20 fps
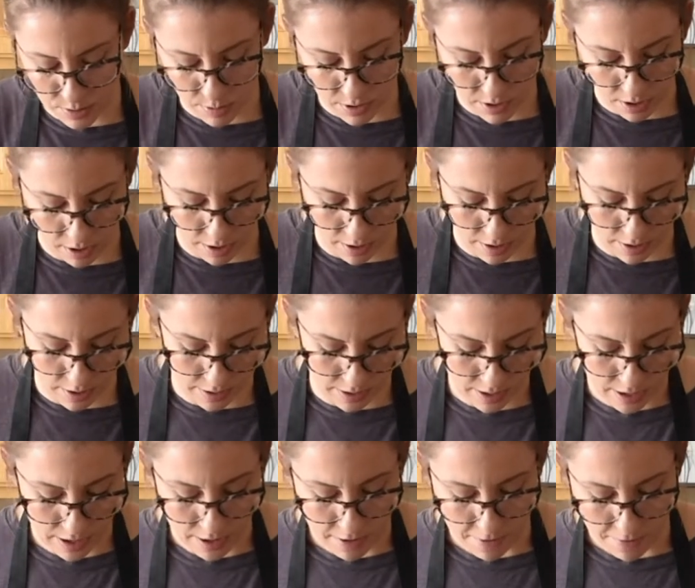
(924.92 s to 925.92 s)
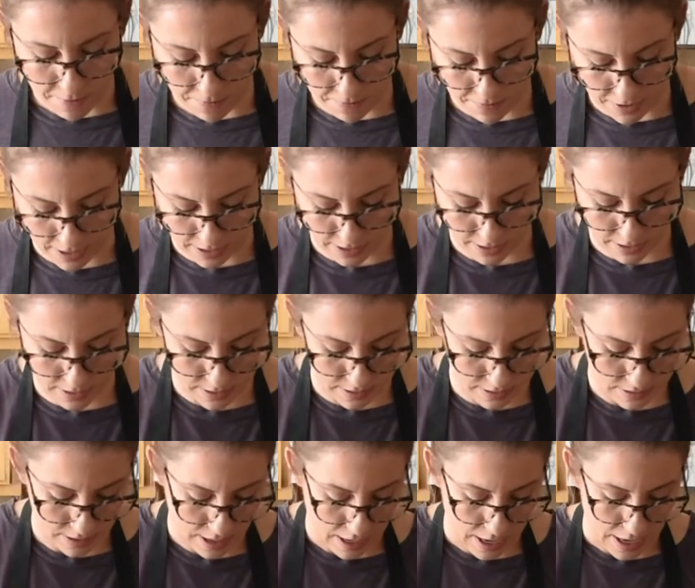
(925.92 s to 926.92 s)
one on
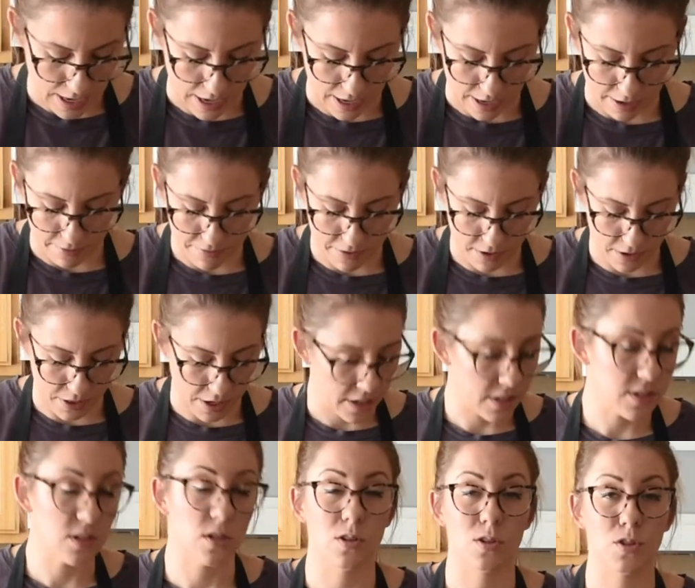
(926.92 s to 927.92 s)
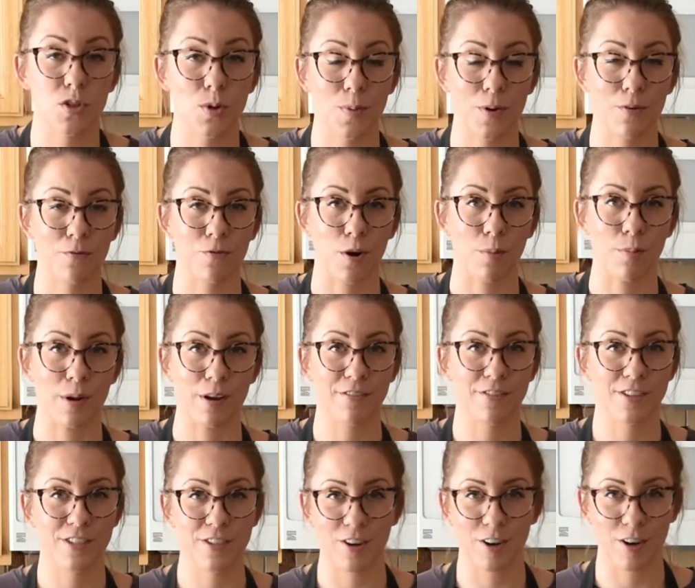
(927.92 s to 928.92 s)
figs, and I feel that it's super informative.
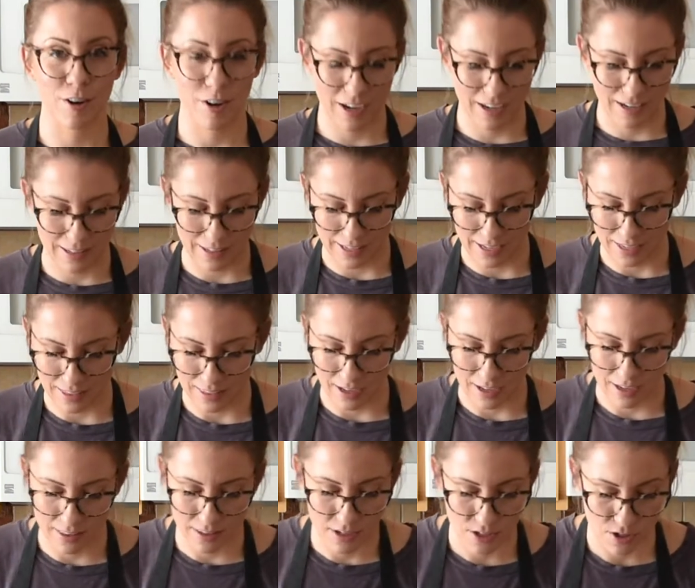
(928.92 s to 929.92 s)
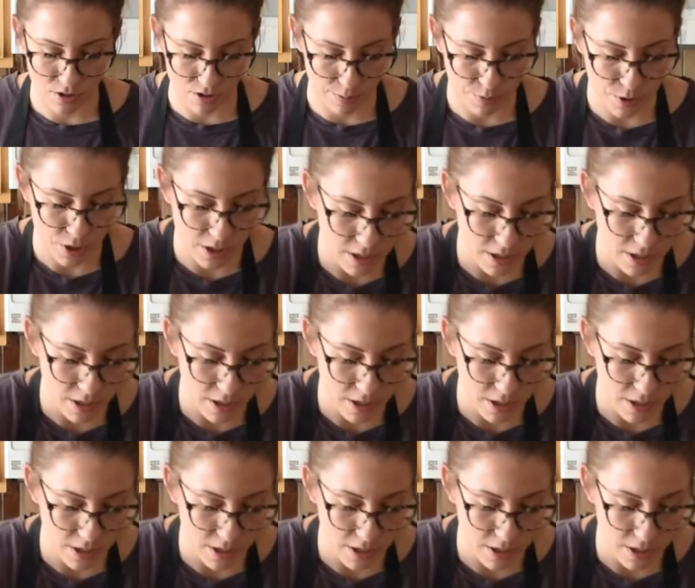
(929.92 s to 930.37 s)
So I'll go ahead and link that in the description